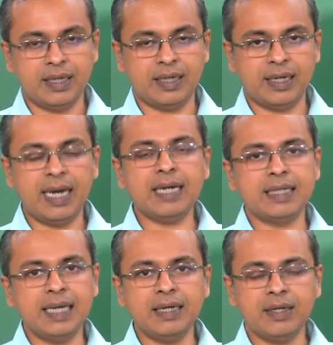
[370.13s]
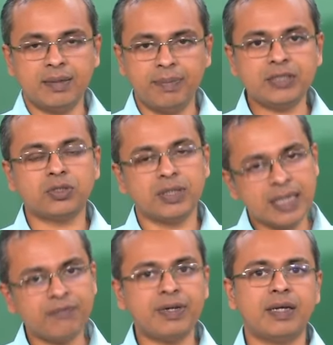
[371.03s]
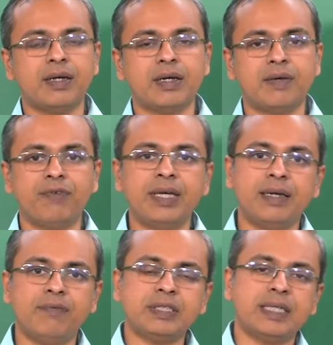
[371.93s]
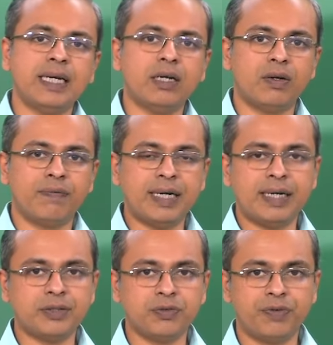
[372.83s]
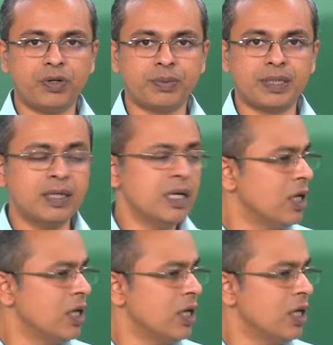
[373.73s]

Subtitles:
and then based on that we investigate a wide range of phenomena.